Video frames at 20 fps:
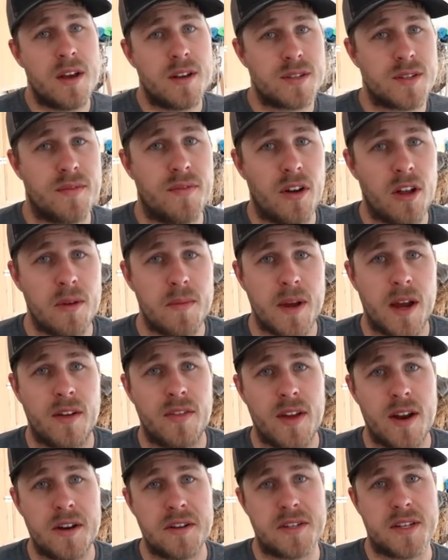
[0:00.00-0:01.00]
So follow me on
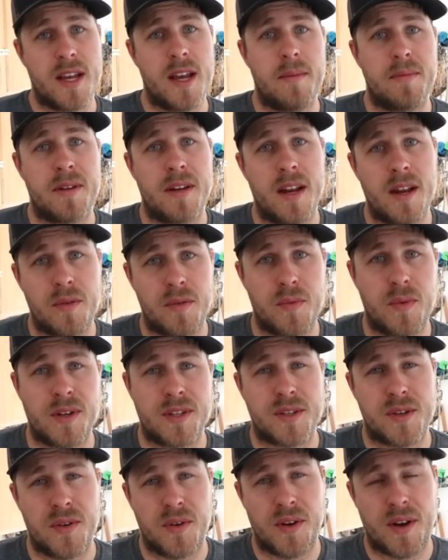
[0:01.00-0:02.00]
there and stay up to date with
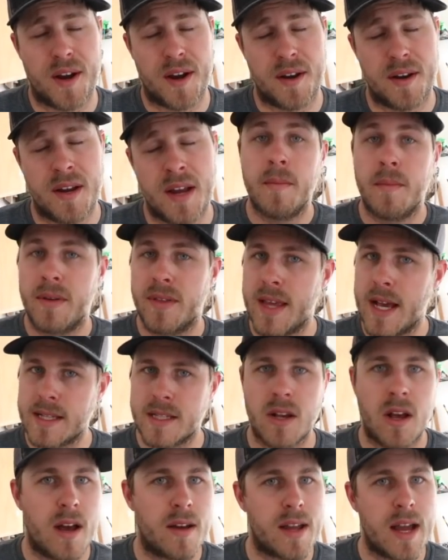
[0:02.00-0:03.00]
what's going on. But
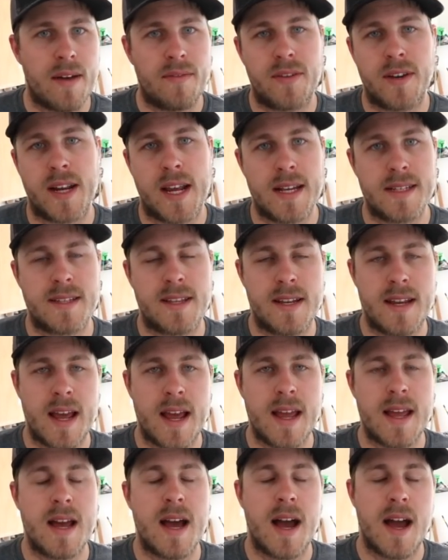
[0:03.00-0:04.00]
that's all I got for you guys
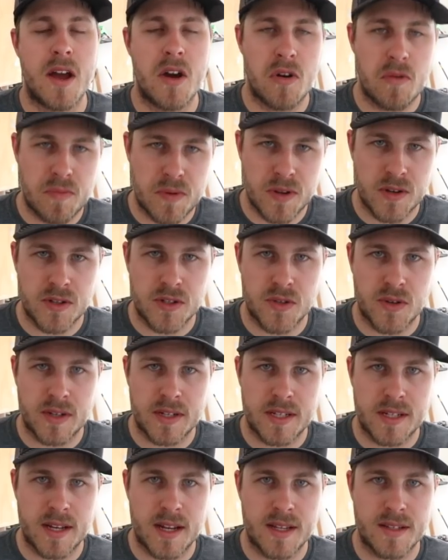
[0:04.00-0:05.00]
today. I hope you
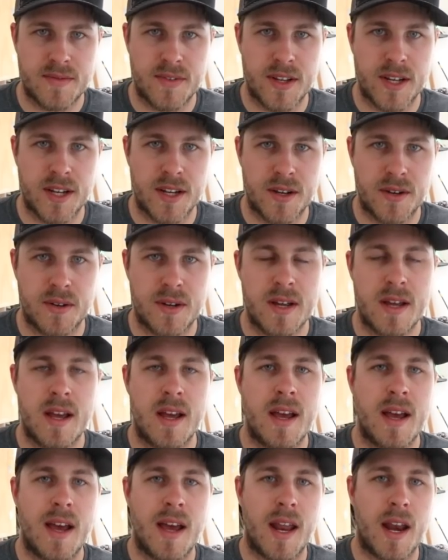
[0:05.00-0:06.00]
enjoyed today's video,
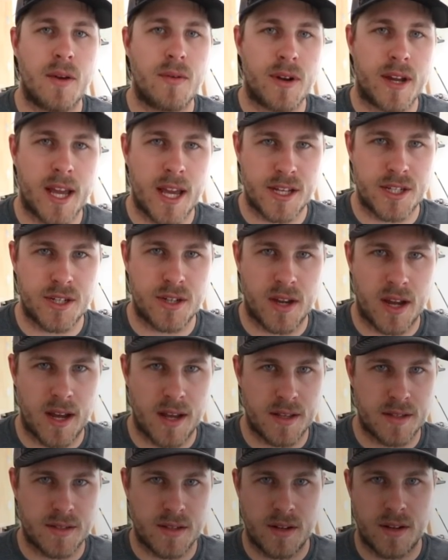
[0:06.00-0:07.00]
and I will catch you
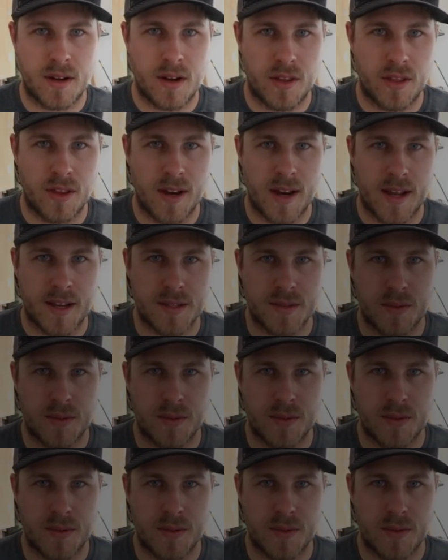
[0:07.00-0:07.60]
guys on the next